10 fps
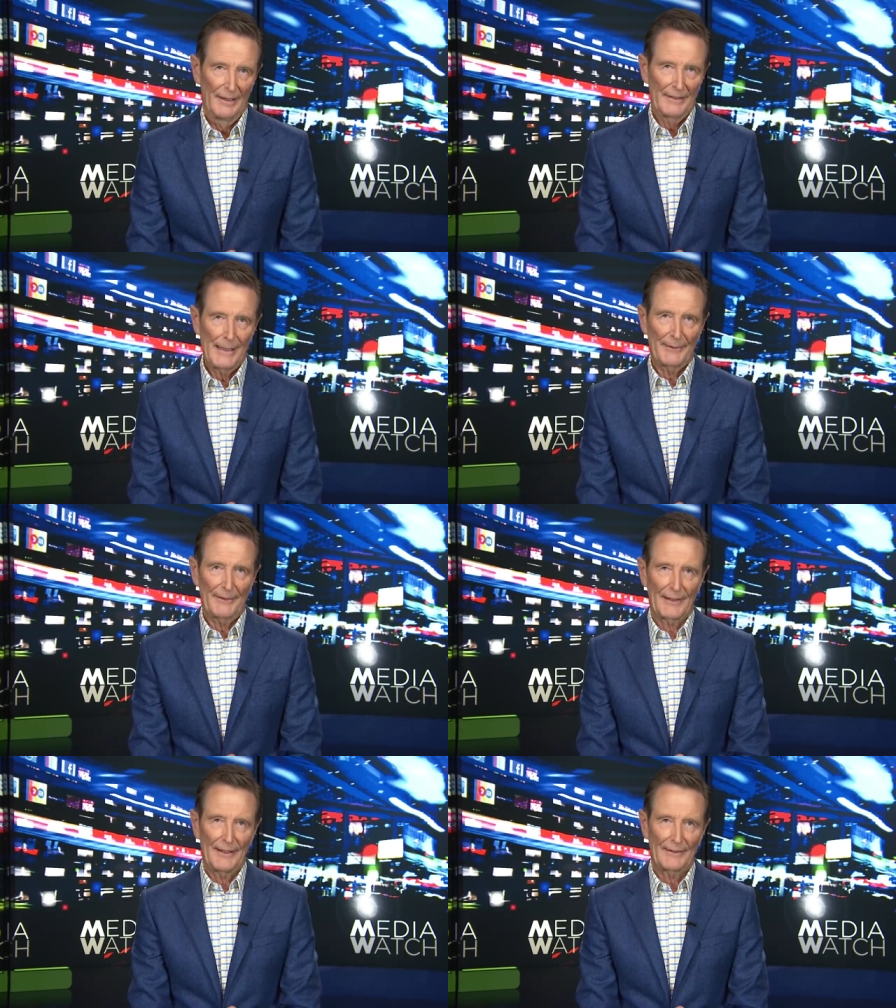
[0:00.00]
The
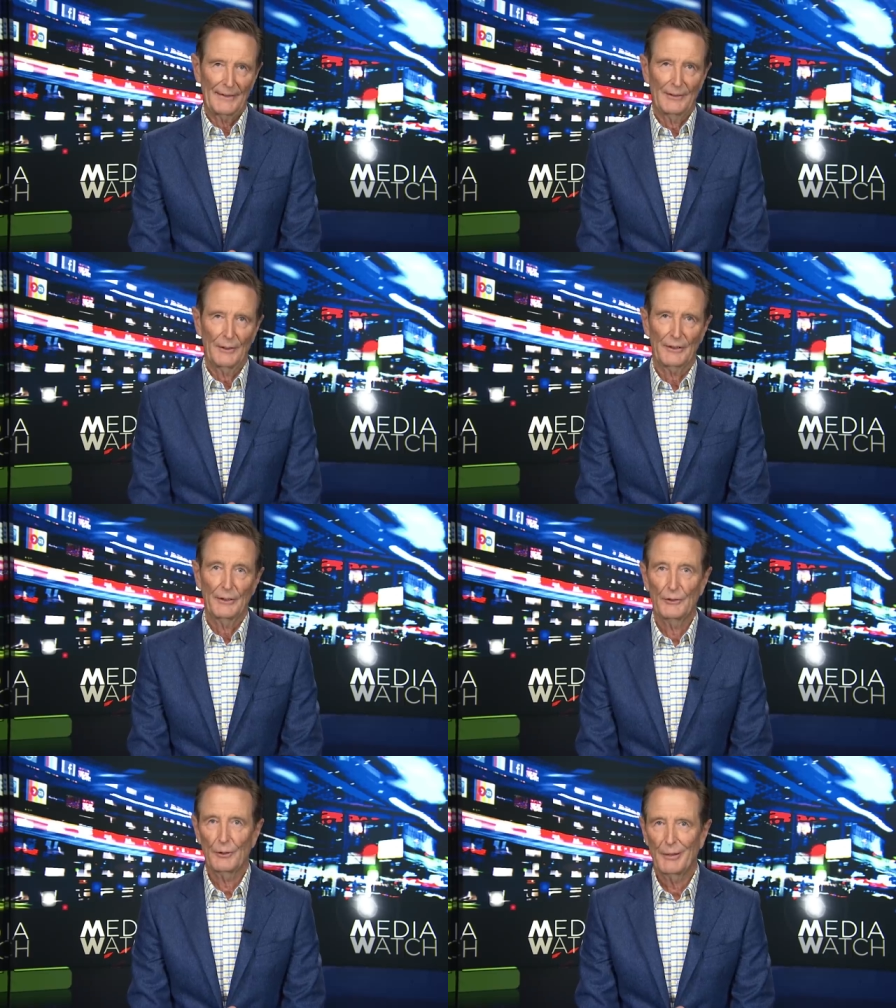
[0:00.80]
ABC says it's not
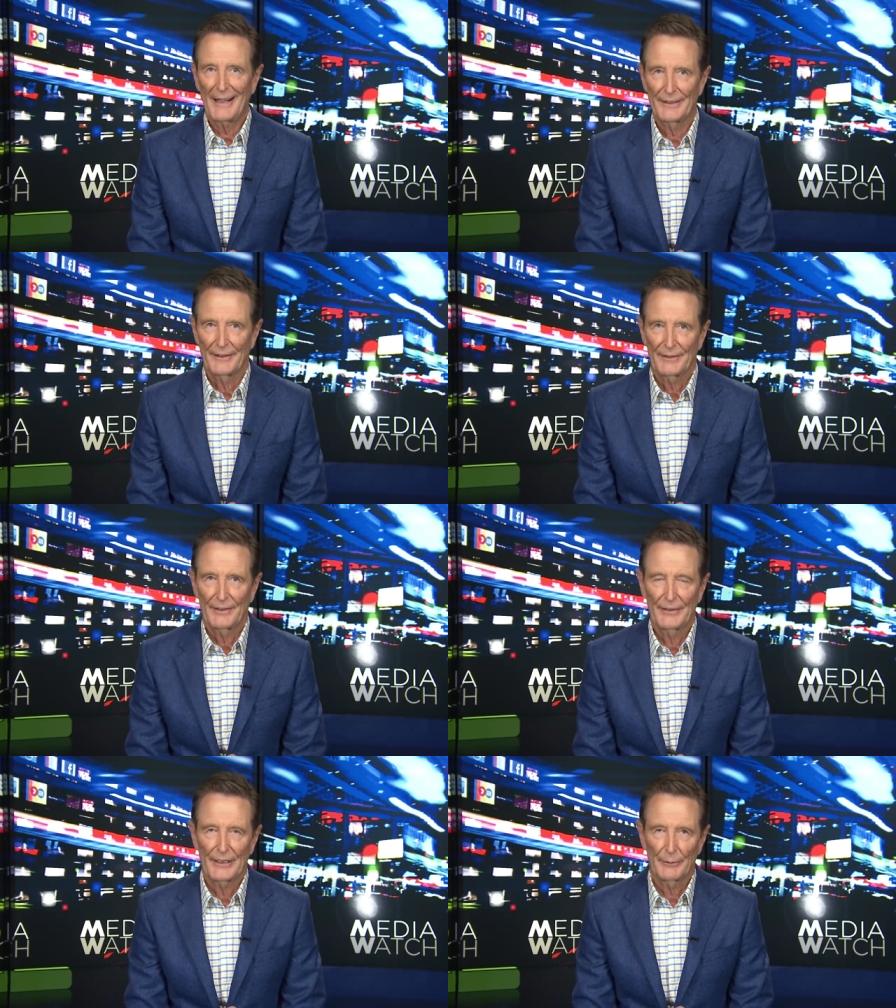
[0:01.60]
usual practice
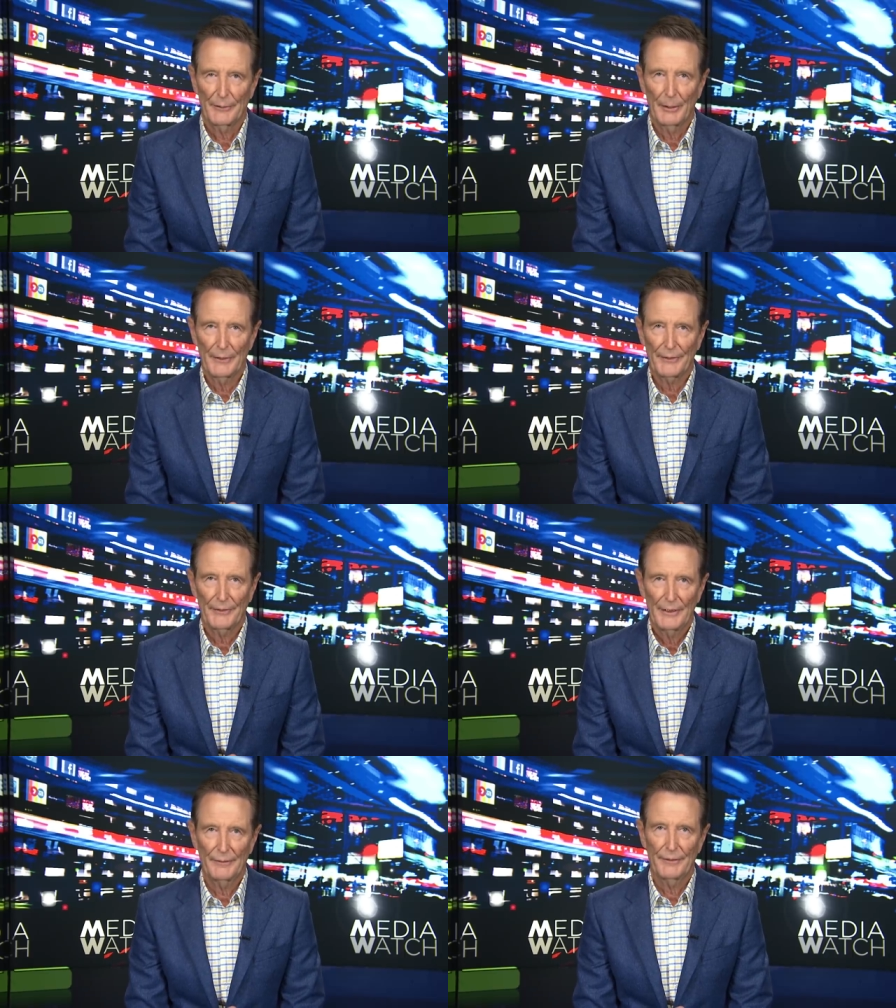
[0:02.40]
to seek a
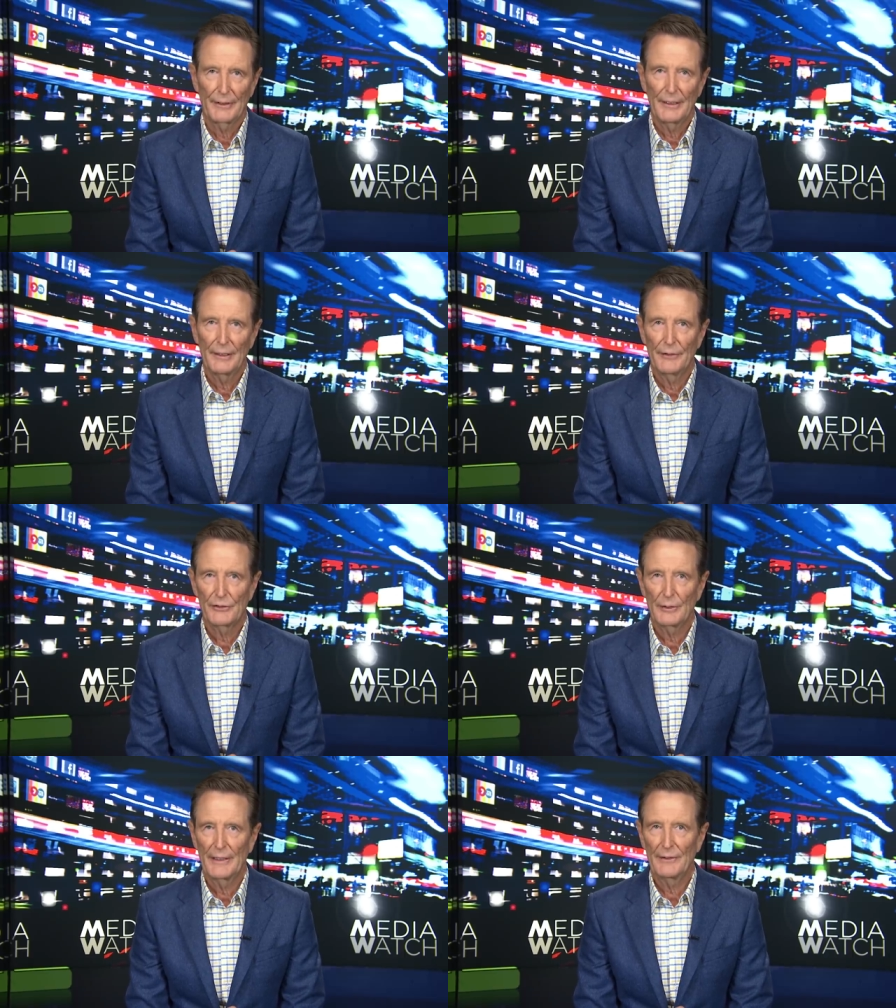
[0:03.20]
response if an
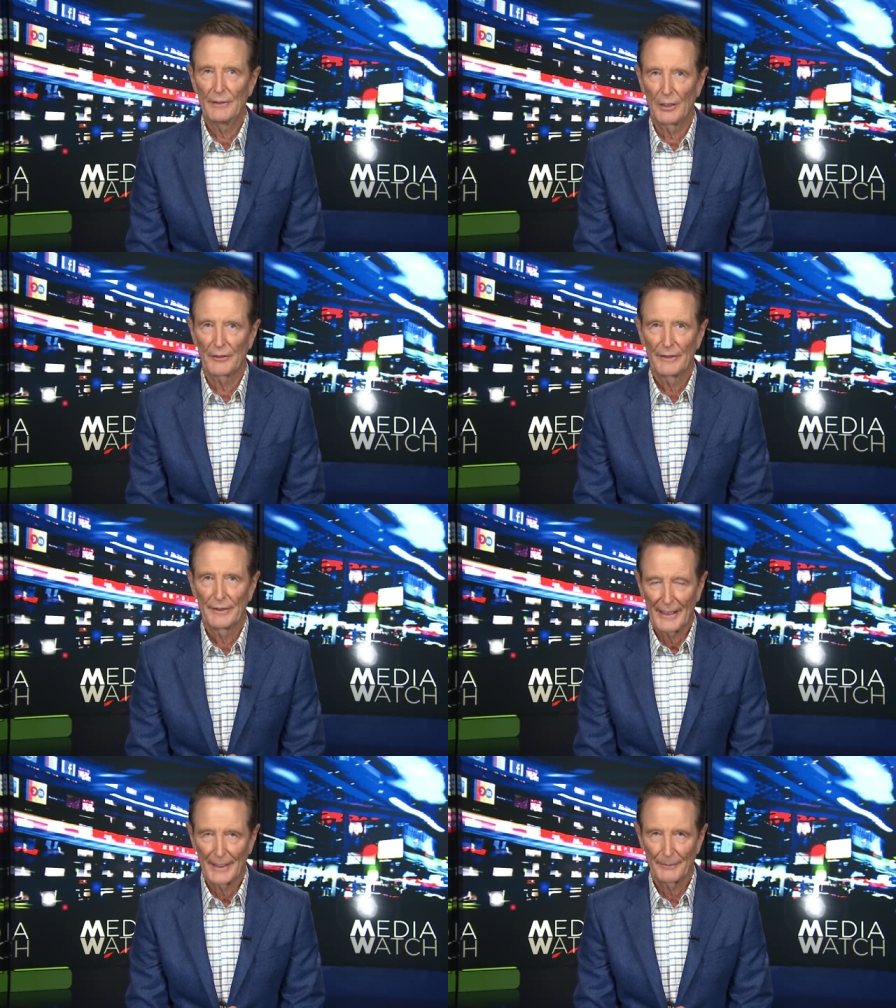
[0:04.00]
individual is not
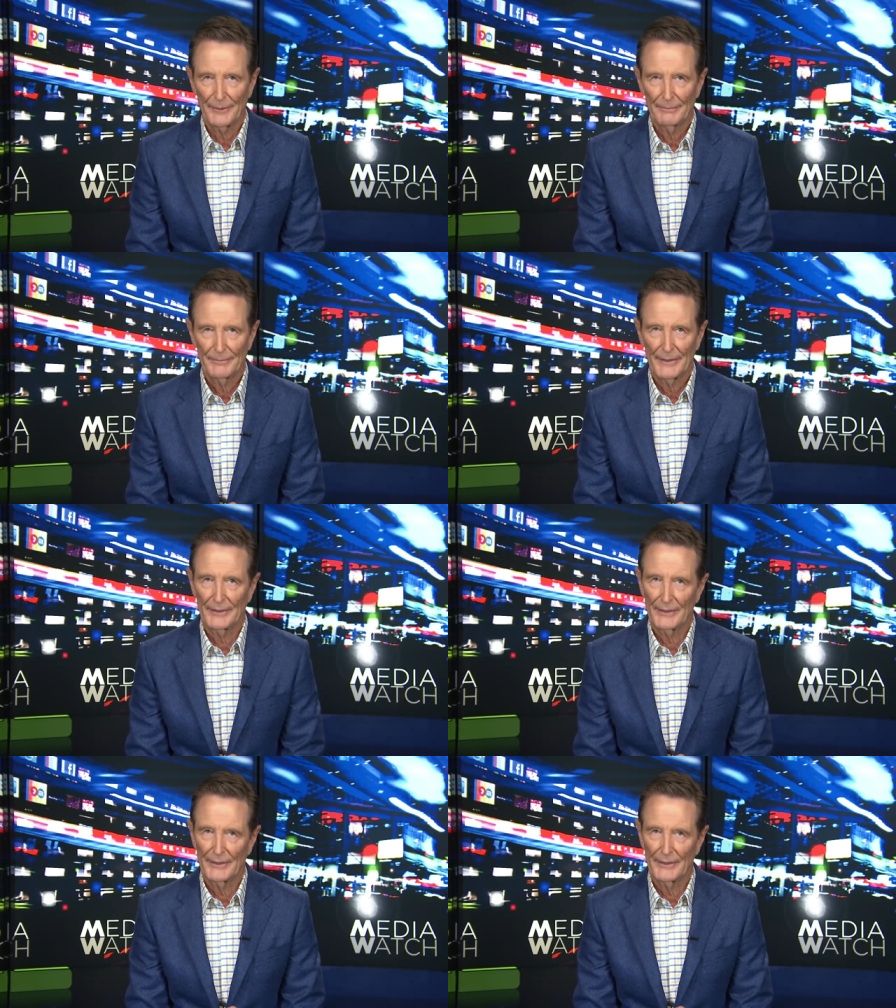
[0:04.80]
named. And